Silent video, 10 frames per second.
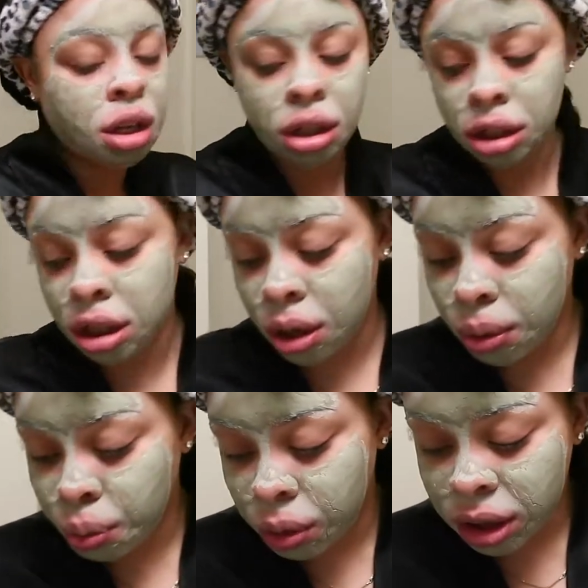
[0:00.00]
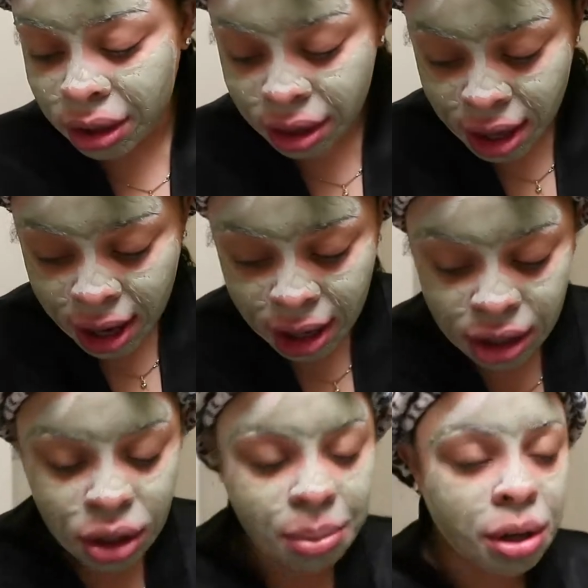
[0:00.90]
So with
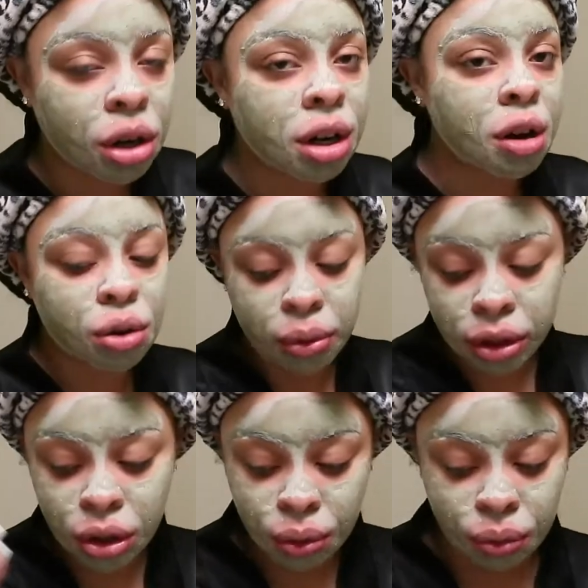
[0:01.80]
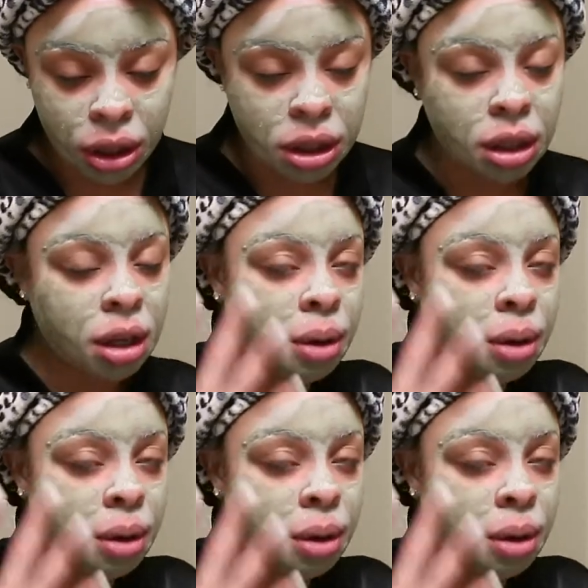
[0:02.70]
that, we are now going to rinse it,